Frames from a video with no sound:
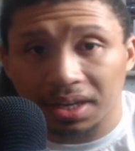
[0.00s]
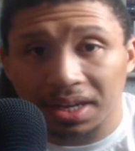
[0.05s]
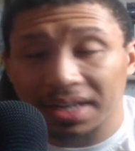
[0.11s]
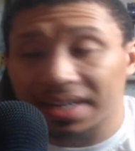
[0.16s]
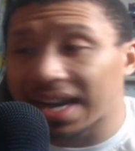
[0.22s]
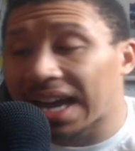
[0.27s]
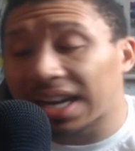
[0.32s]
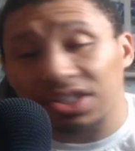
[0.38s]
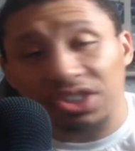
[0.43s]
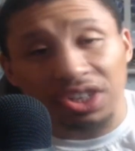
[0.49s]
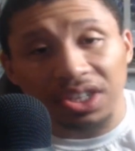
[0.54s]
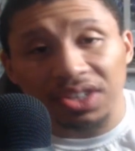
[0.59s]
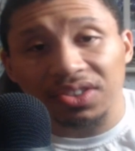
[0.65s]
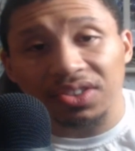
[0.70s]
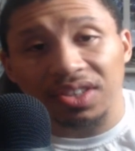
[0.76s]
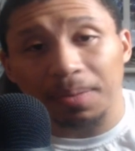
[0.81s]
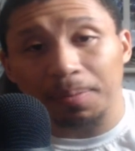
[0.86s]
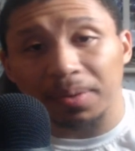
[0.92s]
Not
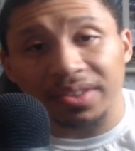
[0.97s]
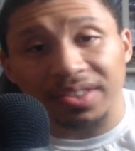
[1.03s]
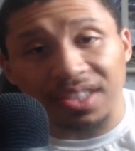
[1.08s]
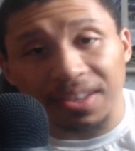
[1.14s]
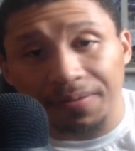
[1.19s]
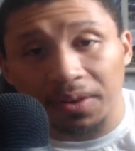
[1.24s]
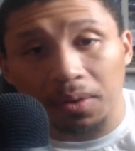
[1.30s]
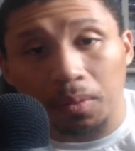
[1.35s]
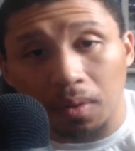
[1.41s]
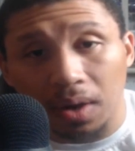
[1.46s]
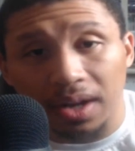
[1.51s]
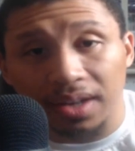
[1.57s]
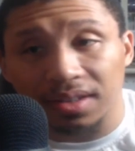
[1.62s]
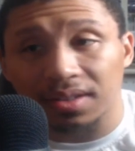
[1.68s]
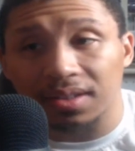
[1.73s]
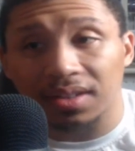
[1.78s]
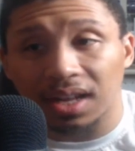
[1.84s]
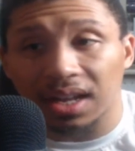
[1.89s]
just the specific
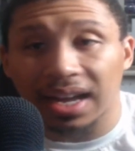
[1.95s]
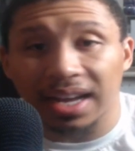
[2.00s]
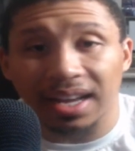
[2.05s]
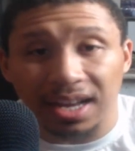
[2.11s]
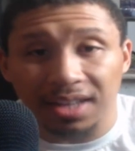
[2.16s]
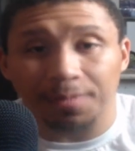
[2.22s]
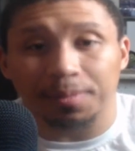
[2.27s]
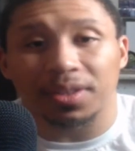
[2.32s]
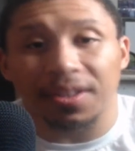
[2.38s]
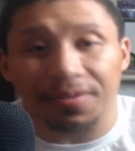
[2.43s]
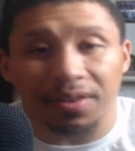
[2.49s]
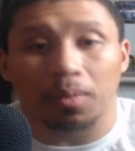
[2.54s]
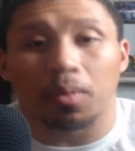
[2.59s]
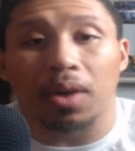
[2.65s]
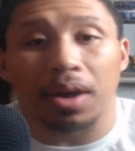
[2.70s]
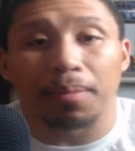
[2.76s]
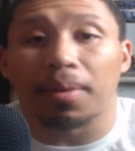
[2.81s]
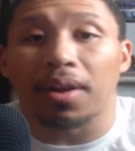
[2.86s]
one, a specific one,